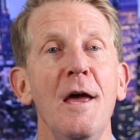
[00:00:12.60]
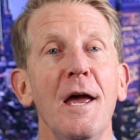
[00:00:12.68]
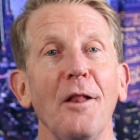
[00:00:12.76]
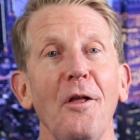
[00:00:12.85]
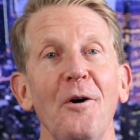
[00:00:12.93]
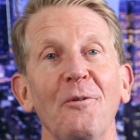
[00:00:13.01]

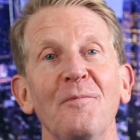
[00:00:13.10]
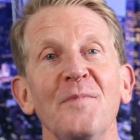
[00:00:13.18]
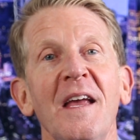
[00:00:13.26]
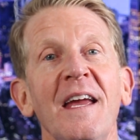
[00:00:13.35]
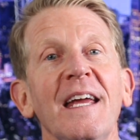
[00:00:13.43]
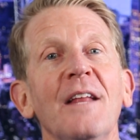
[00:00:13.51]
Hello.
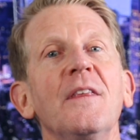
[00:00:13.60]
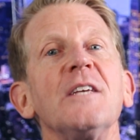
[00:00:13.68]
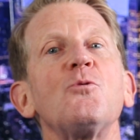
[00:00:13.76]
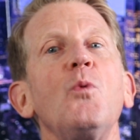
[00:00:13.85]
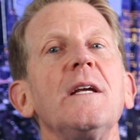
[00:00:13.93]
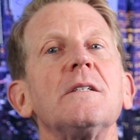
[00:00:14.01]
In
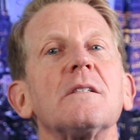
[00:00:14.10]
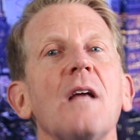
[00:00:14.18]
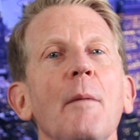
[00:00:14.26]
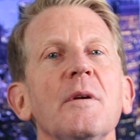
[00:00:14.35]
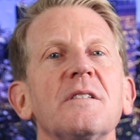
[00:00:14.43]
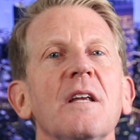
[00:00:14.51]
this week's
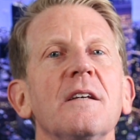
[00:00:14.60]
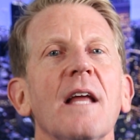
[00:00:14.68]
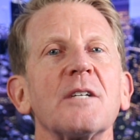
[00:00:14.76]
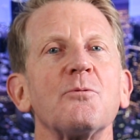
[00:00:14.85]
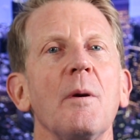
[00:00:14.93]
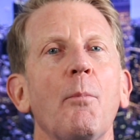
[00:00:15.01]
Thomas
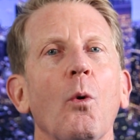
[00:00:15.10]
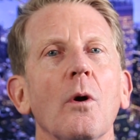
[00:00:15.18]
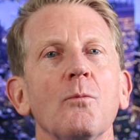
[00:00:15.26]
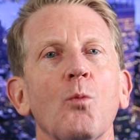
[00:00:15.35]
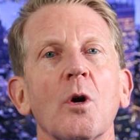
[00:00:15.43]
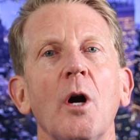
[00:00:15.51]
Index
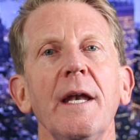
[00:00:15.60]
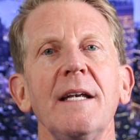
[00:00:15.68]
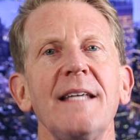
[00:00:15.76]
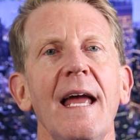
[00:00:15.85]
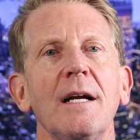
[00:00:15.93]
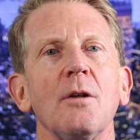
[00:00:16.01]
report, we're going to
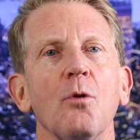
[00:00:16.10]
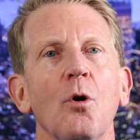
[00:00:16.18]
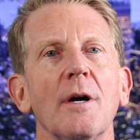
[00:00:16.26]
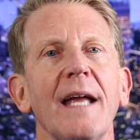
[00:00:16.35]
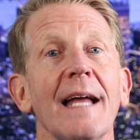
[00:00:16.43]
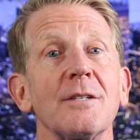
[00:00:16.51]
take a
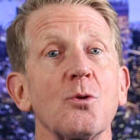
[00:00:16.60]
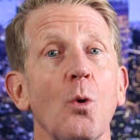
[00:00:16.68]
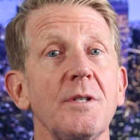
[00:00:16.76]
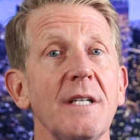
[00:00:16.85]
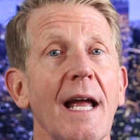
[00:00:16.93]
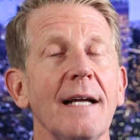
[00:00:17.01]
look at
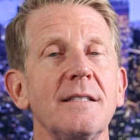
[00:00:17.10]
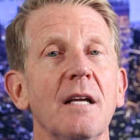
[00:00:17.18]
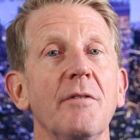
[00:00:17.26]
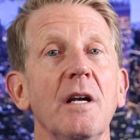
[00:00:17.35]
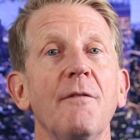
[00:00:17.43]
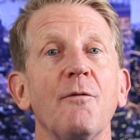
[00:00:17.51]
sourcing
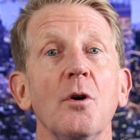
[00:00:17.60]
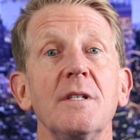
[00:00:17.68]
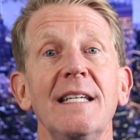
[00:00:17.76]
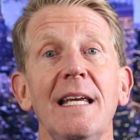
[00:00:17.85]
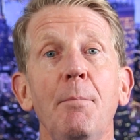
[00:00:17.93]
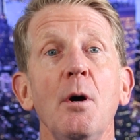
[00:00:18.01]
activity for
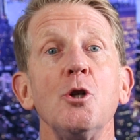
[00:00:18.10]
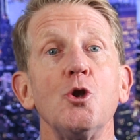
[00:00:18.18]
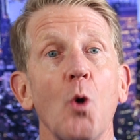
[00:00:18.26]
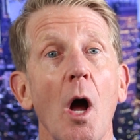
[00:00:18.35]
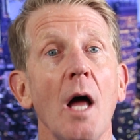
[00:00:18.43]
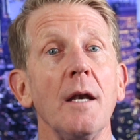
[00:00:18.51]

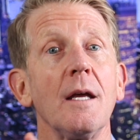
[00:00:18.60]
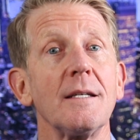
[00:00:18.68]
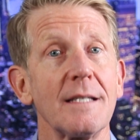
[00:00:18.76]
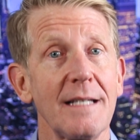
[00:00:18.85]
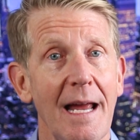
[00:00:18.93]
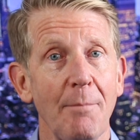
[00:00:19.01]
deep-drawn
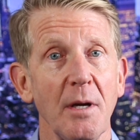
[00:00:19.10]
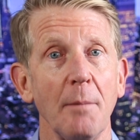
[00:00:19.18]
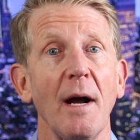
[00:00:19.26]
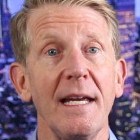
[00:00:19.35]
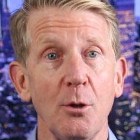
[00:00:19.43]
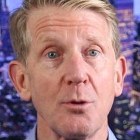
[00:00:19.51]
stamping
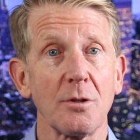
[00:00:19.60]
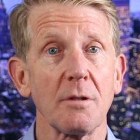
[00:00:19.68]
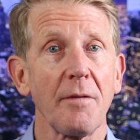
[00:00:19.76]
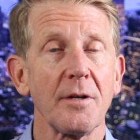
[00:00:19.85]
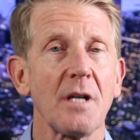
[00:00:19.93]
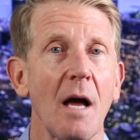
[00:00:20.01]
by users
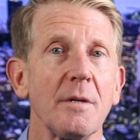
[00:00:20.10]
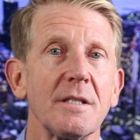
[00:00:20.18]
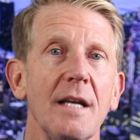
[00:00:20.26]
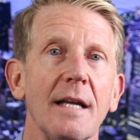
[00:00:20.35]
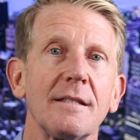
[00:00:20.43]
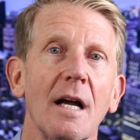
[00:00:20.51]
of the
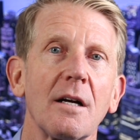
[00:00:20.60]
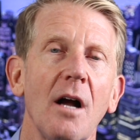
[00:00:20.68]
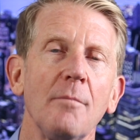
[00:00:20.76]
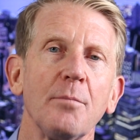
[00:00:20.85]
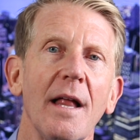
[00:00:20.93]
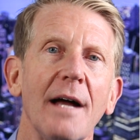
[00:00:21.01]

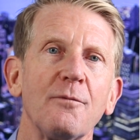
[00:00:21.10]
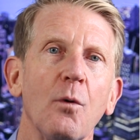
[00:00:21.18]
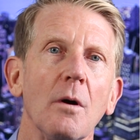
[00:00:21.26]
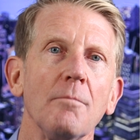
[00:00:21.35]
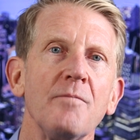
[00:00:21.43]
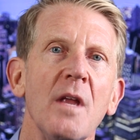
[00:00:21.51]
thomasnet.com
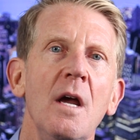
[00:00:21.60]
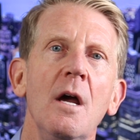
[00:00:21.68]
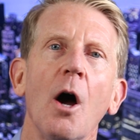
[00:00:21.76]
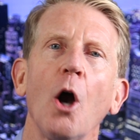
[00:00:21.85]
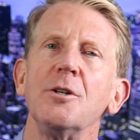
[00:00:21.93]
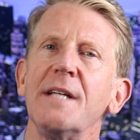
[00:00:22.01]
platform.
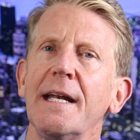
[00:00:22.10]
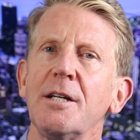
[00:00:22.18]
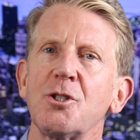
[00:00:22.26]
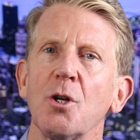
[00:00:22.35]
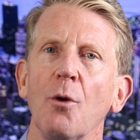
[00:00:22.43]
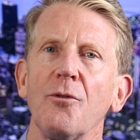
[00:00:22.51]
Our data
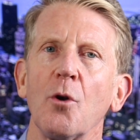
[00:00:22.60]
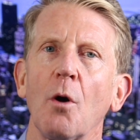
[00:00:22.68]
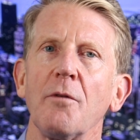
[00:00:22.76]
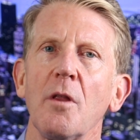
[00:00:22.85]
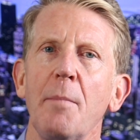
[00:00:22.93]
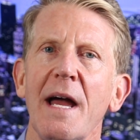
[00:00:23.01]
shows that
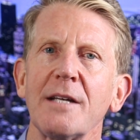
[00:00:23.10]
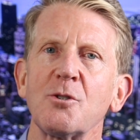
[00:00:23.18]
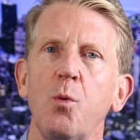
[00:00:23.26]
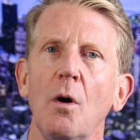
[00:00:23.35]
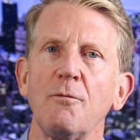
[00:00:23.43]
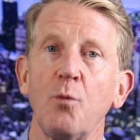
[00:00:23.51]
over the past
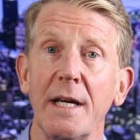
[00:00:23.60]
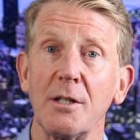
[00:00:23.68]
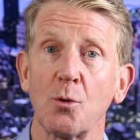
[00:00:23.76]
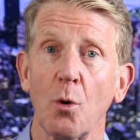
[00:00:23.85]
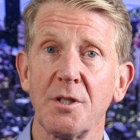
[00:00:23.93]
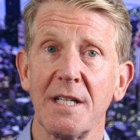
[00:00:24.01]
12
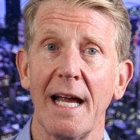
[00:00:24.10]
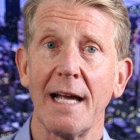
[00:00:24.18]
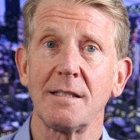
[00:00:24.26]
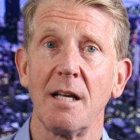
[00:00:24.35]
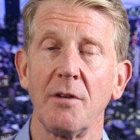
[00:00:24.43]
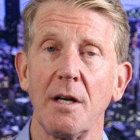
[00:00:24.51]
weeks, sourcing
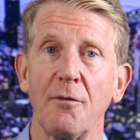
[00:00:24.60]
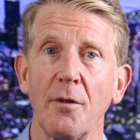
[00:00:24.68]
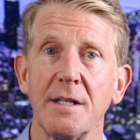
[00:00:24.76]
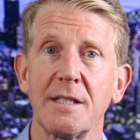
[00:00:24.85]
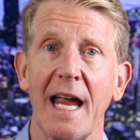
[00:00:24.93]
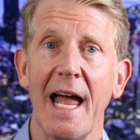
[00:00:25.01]
activity for
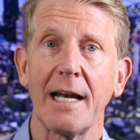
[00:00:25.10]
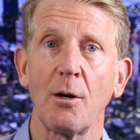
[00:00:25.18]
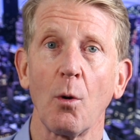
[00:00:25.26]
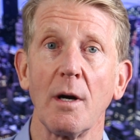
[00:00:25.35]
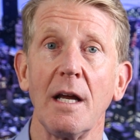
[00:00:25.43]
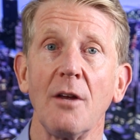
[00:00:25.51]
this
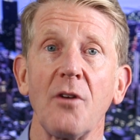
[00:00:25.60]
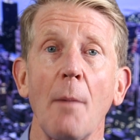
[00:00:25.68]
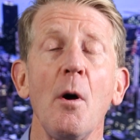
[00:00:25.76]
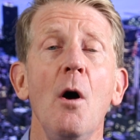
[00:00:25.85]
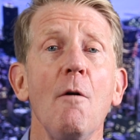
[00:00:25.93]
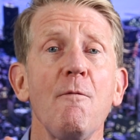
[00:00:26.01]
category is
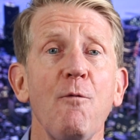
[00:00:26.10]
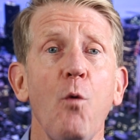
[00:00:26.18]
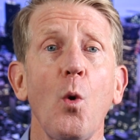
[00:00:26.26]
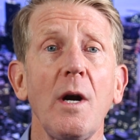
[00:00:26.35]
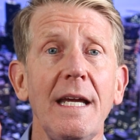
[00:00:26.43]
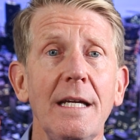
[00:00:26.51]
up
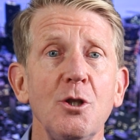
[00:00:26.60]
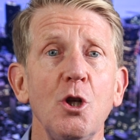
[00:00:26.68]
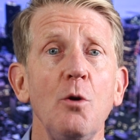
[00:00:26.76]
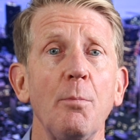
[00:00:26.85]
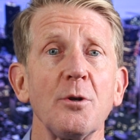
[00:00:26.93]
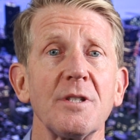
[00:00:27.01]

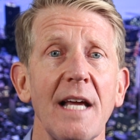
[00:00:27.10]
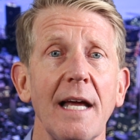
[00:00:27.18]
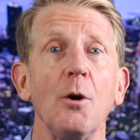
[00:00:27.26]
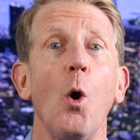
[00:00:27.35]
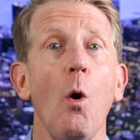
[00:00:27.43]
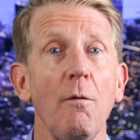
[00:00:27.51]

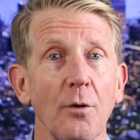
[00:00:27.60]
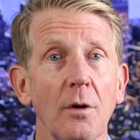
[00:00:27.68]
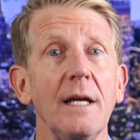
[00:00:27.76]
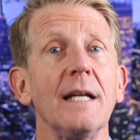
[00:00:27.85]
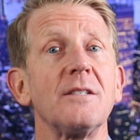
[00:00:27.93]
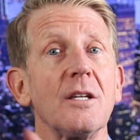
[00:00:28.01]
42%
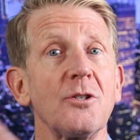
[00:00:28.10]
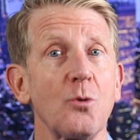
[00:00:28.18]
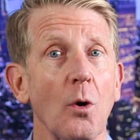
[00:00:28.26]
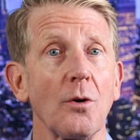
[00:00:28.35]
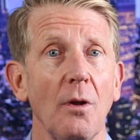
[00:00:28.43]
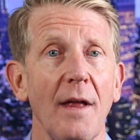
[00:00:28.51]
over its
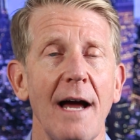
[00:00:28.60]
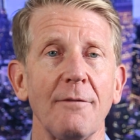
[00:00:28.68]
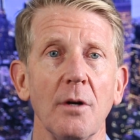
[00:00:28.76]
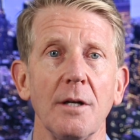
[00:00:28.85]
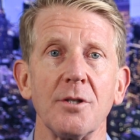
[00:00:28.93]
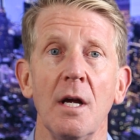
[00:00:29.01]
historical
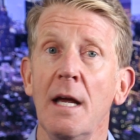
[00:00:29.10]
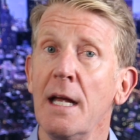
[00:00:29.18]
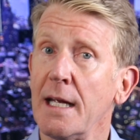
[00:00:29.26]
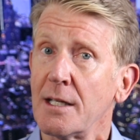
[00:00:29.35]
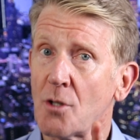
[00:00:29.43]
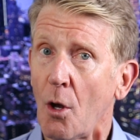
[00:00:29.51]
average.
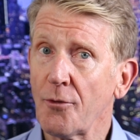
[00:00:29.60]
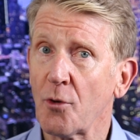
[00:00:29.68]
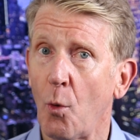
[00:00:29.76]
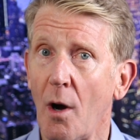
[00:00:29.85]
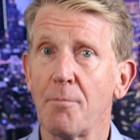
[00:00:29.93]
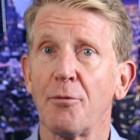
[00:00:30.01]
It's
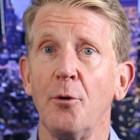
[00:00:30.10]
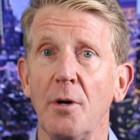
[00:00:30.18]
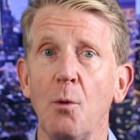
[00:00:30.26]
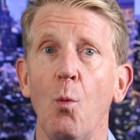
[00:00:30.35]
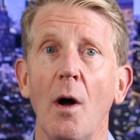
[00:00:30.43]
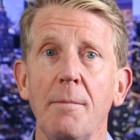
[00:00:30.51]
also up
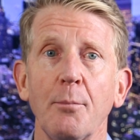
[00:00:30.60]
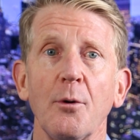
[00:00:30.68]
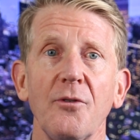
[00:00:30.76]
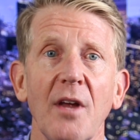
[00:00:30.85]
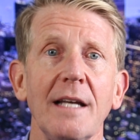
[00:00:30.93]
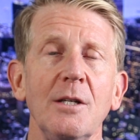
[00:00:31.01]

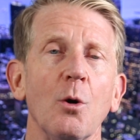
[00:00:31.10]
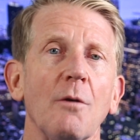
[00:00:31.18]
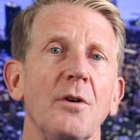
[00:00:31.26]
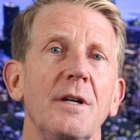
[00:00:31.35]
31% year over